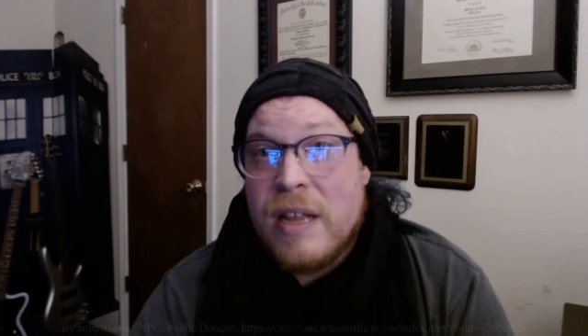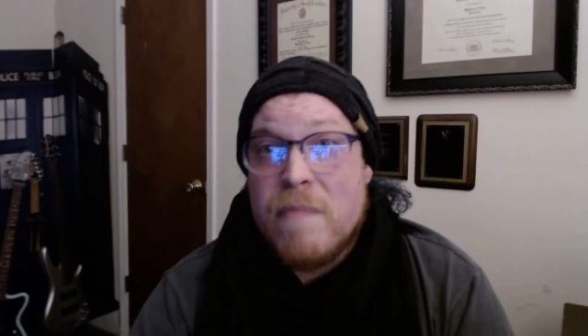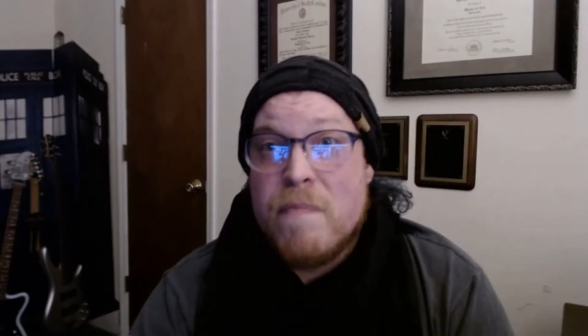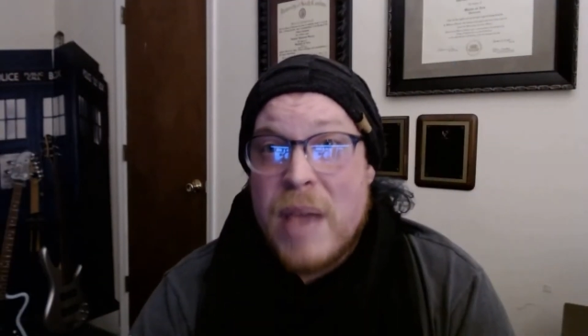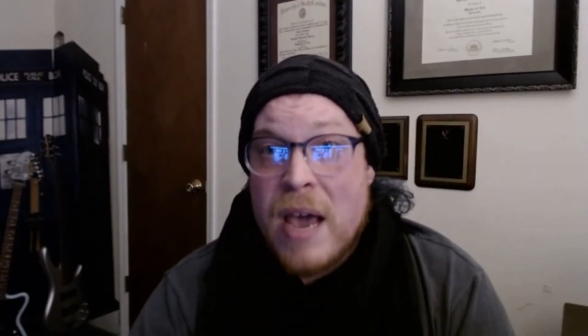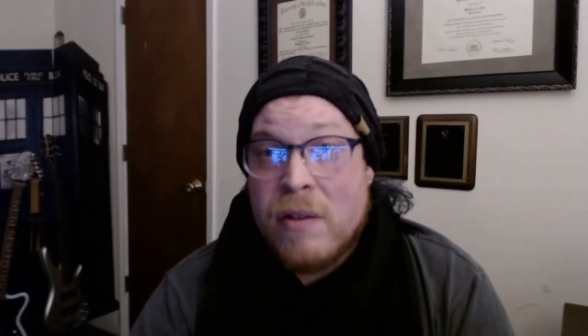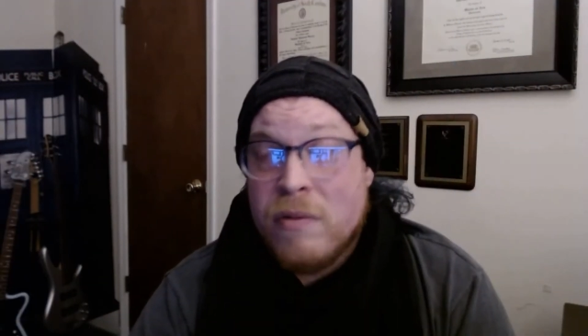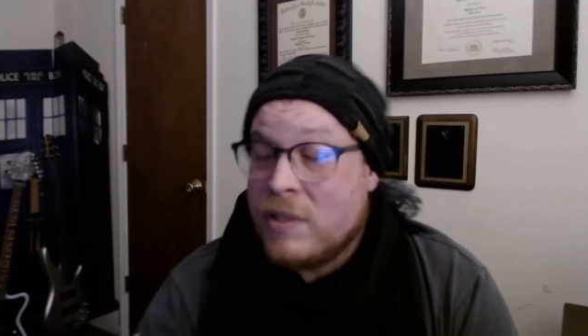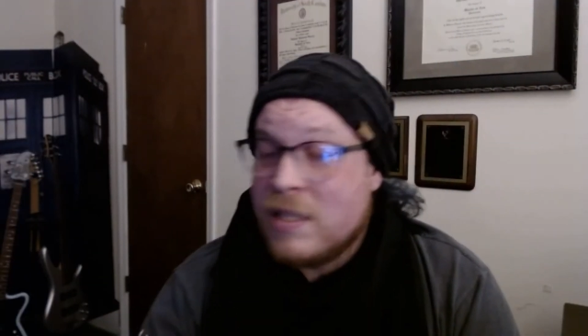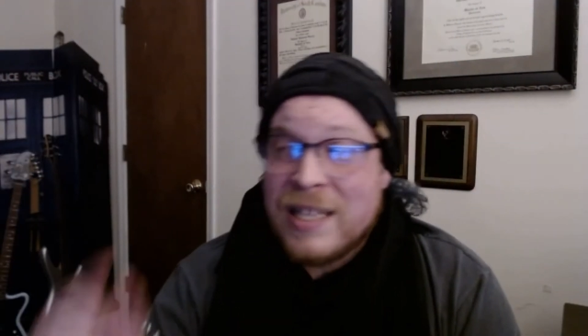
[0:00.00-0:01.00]
in
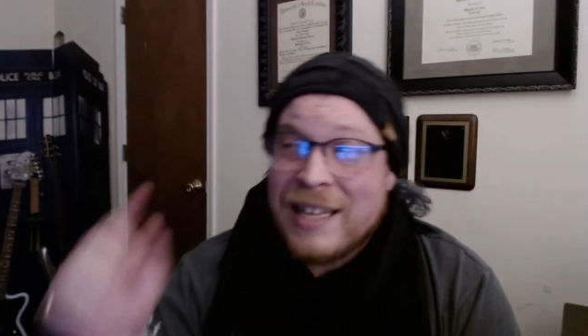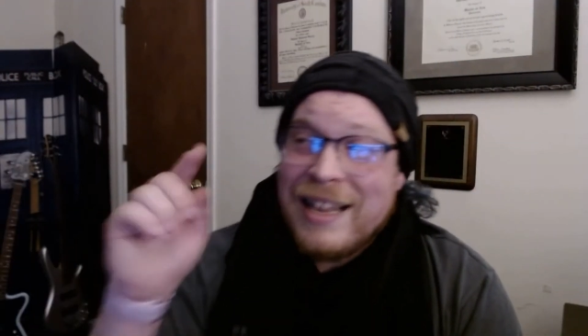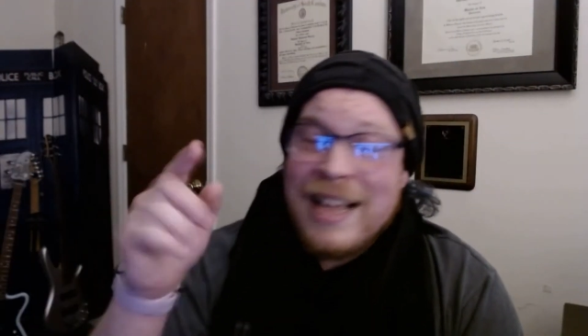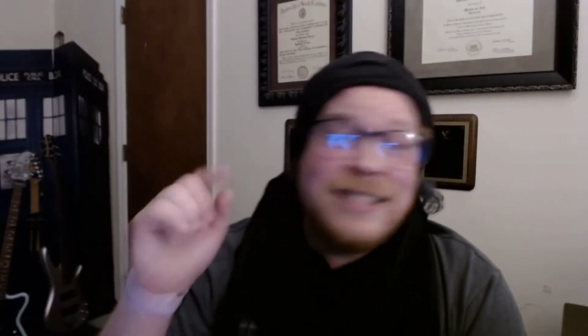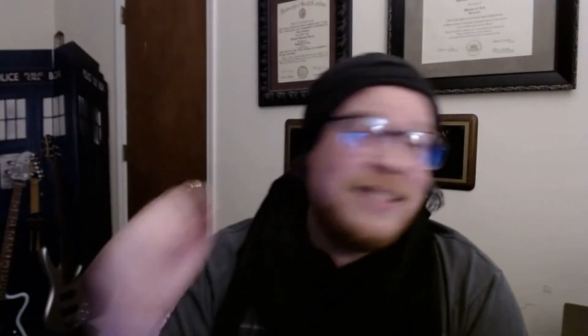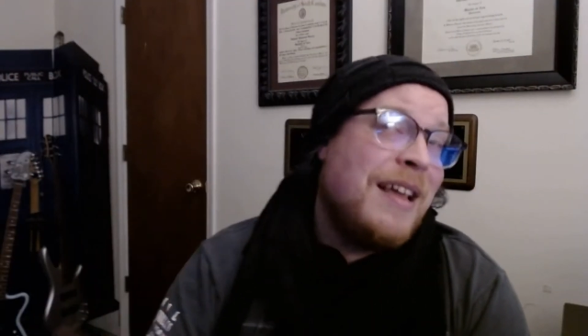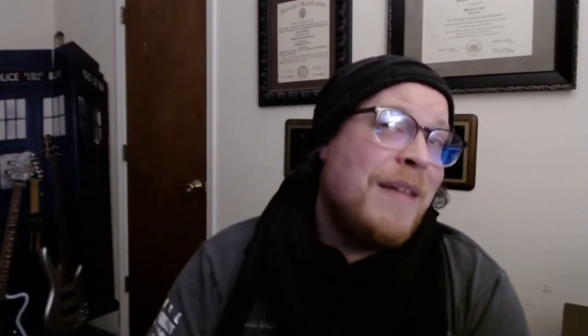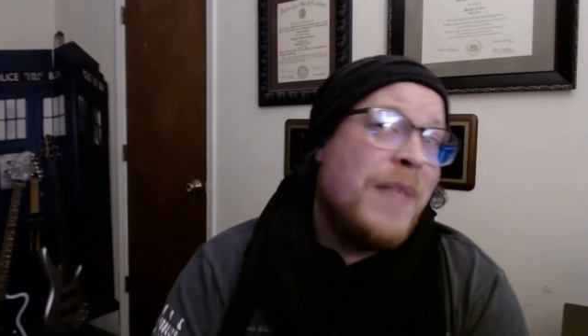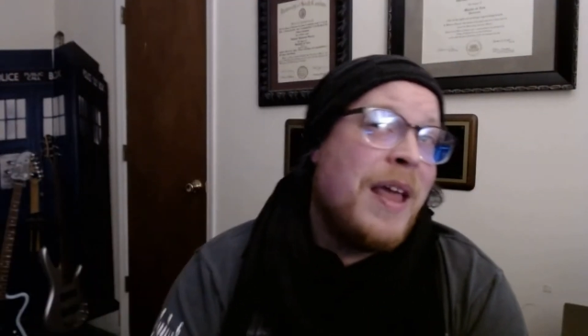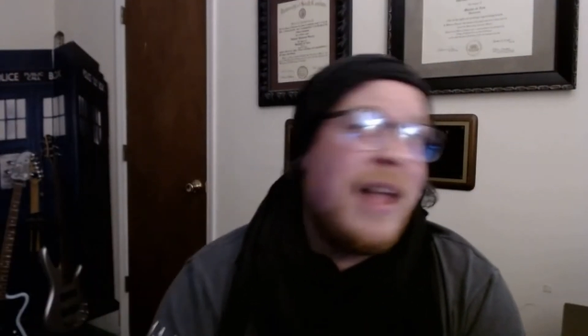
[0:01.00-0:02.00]
battle, which is the last
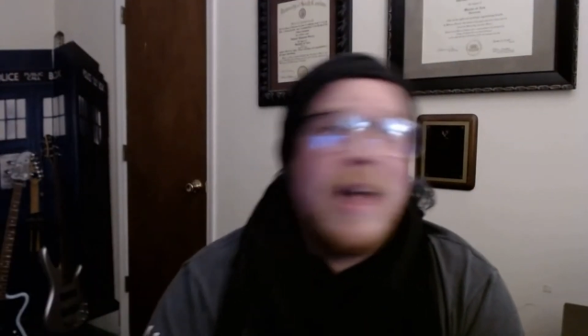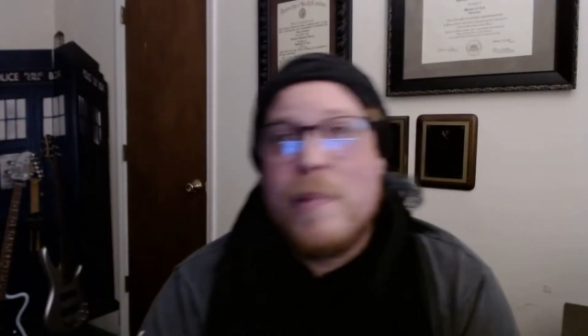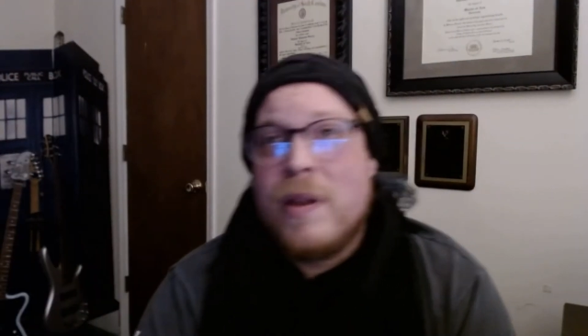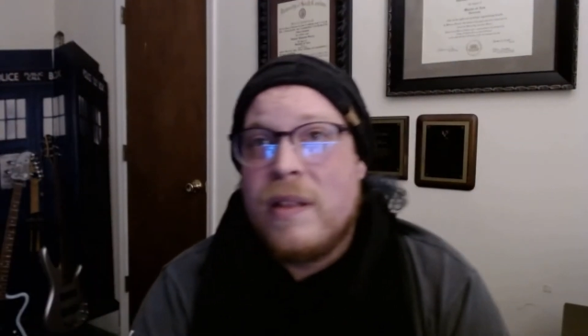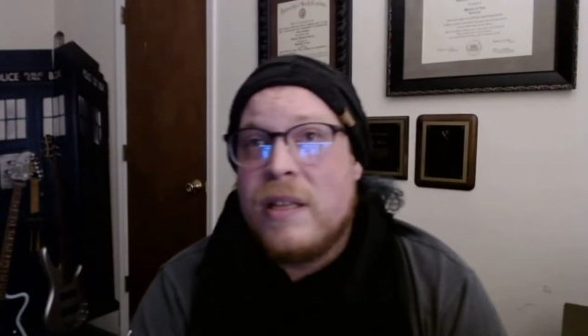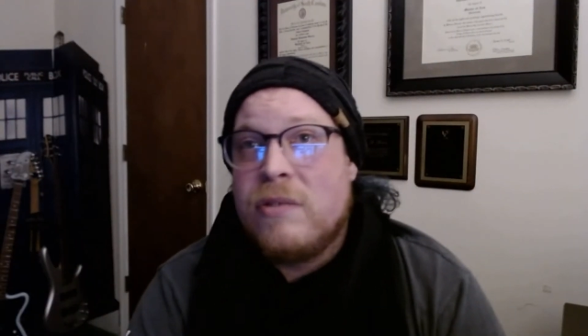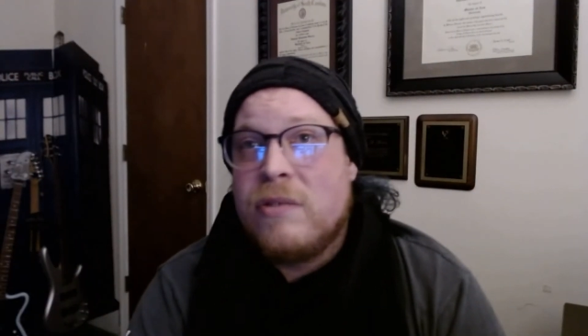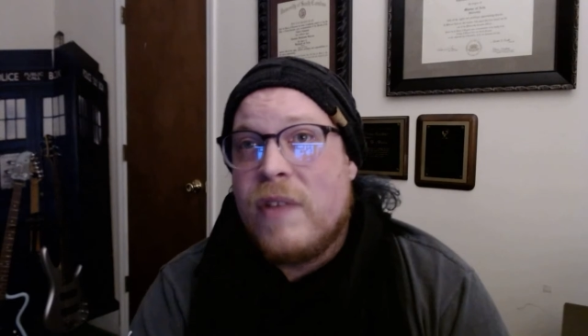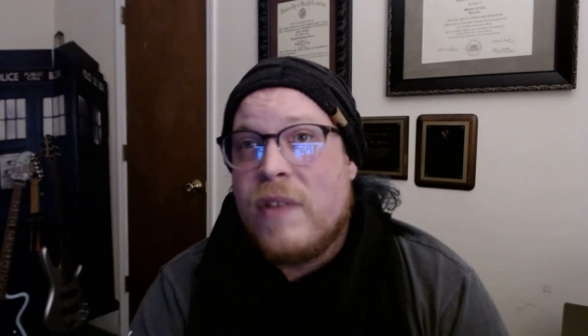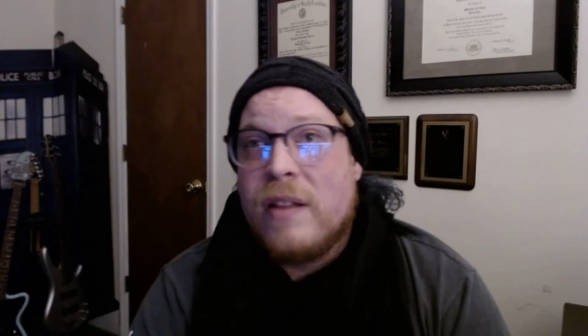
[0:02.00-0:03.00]
time time that happened in the
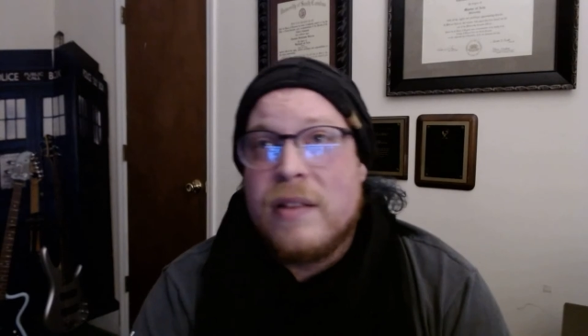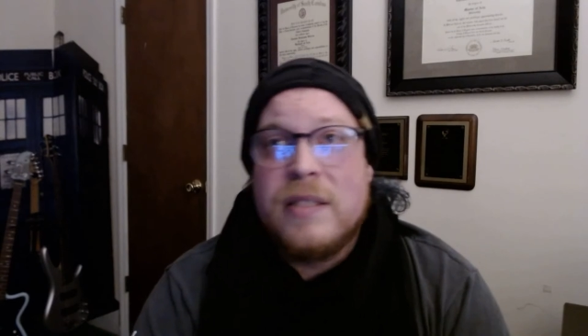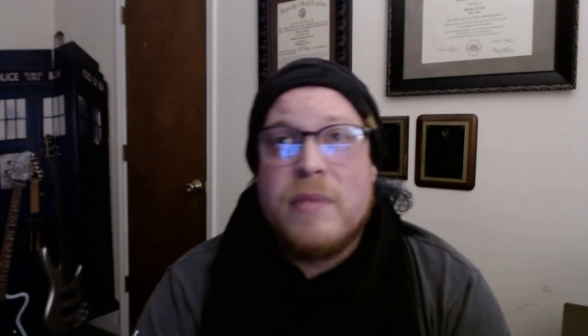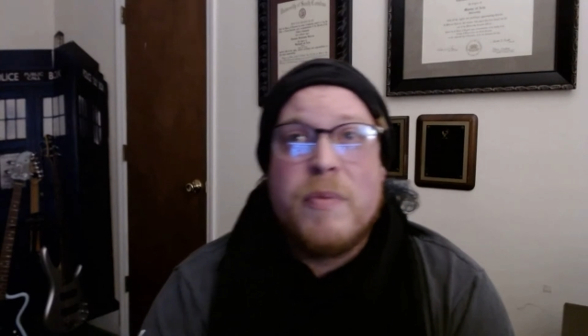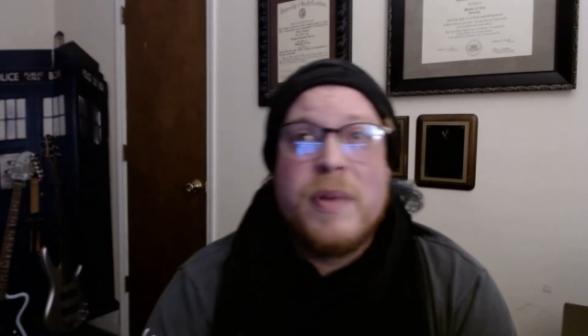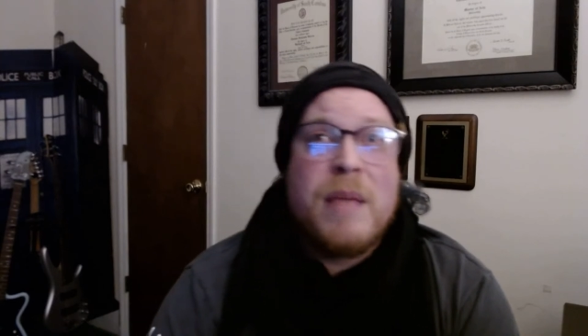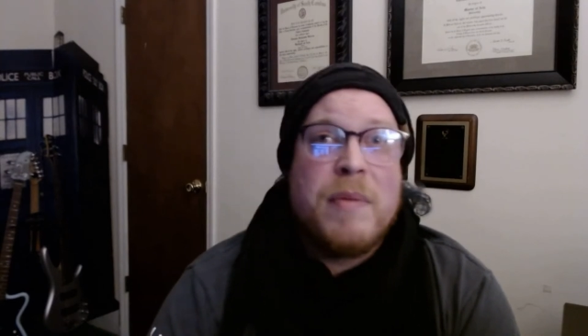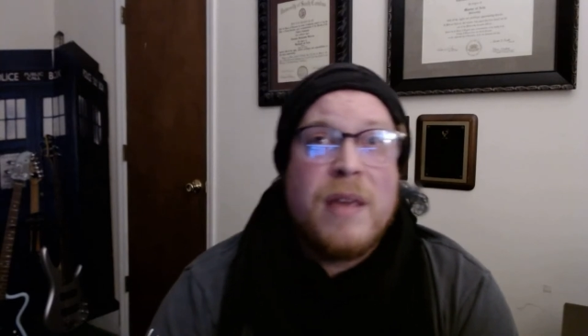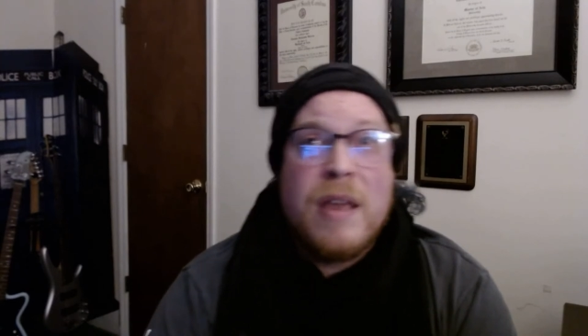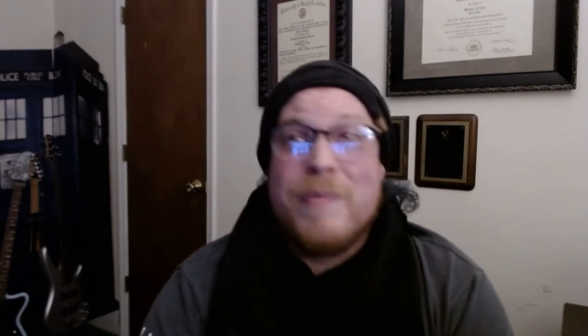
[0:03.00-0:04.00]
history of England, that someone
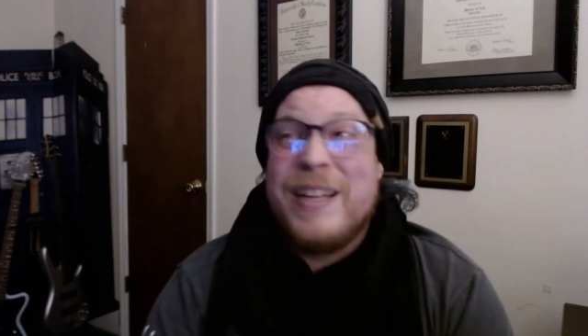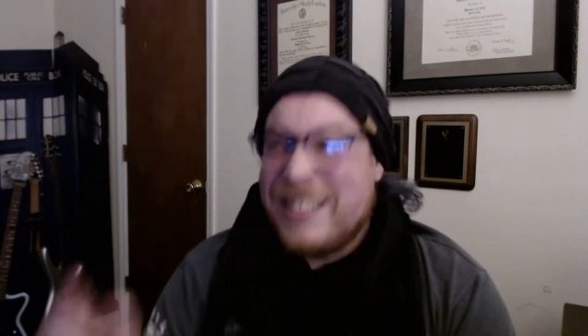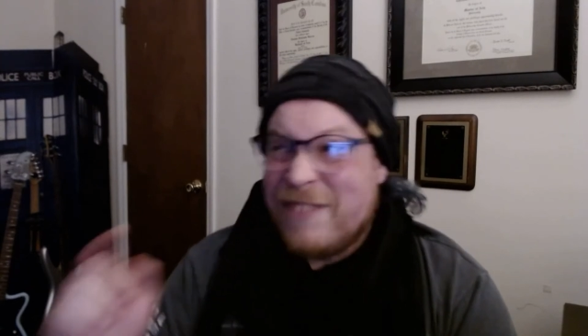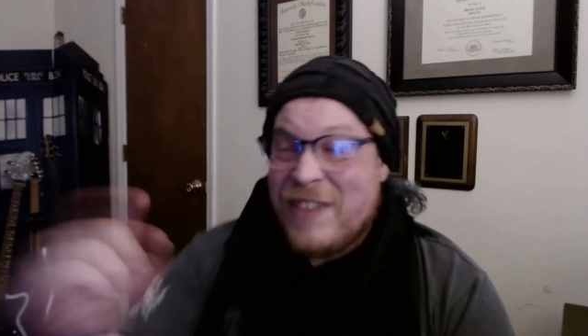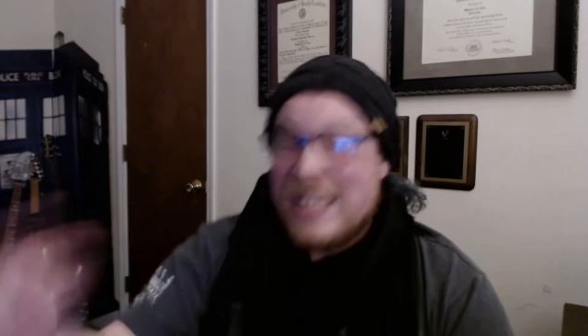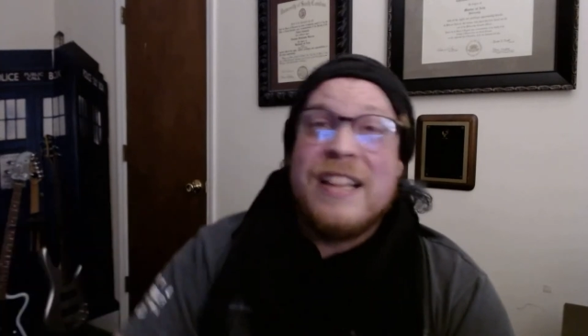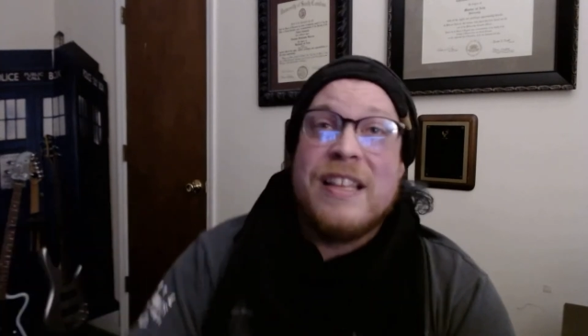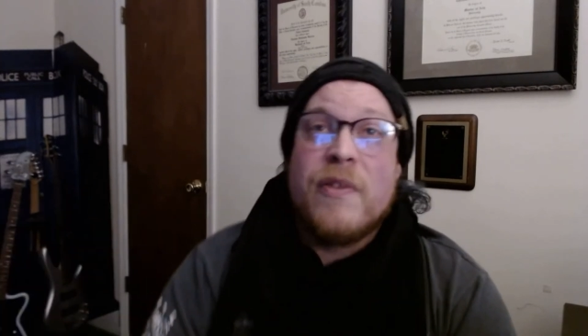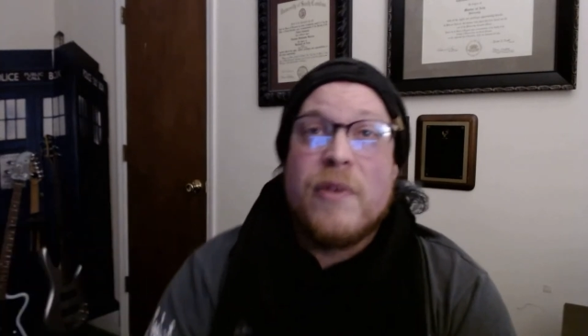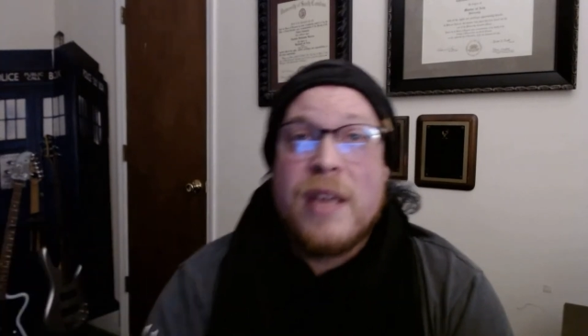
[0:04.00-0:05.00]
became king by defeating
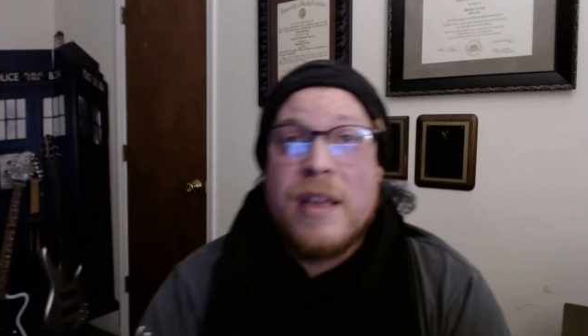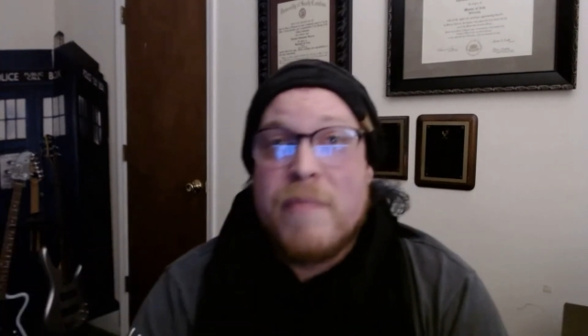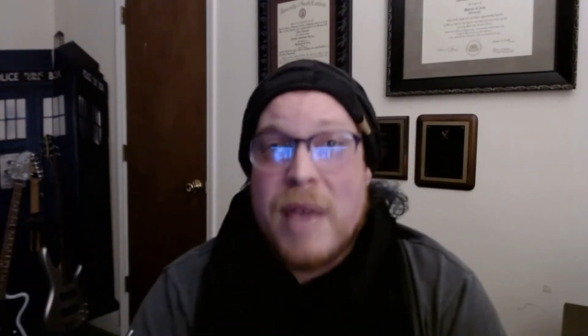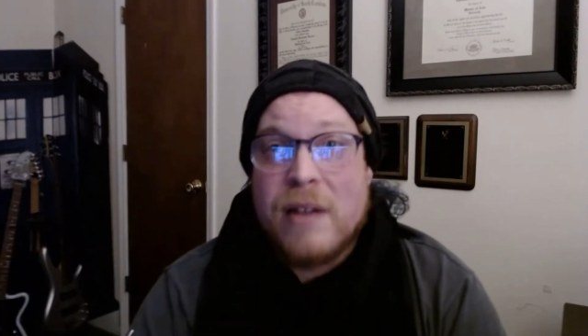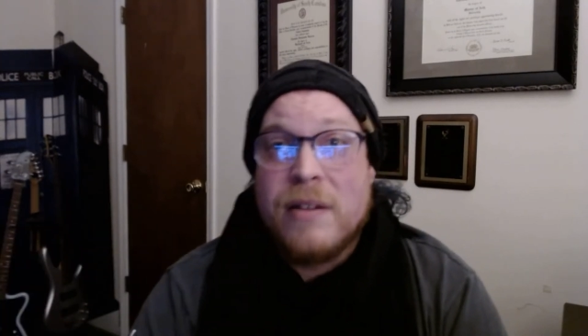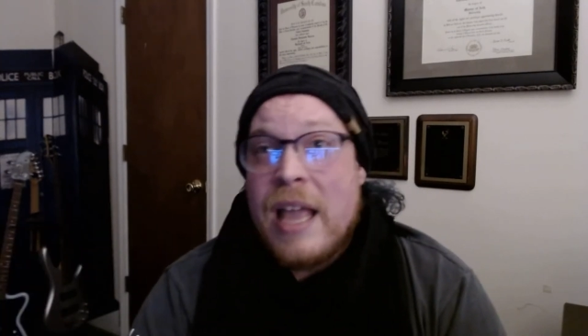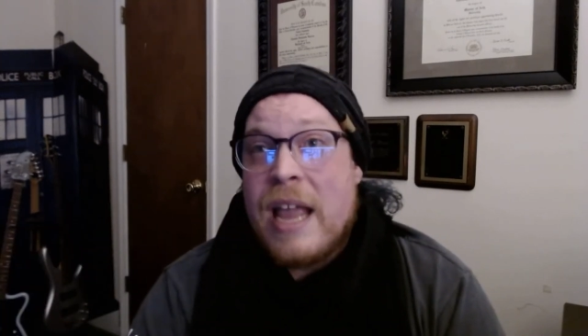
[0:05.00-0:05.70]
the other king in battle,